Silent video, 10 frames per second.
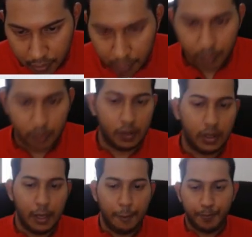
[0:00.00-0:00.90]

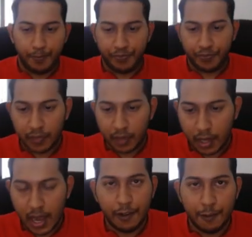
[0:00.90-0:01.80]
Okay,
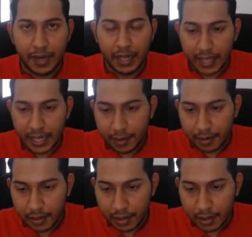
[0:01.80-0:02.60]
I repeat again,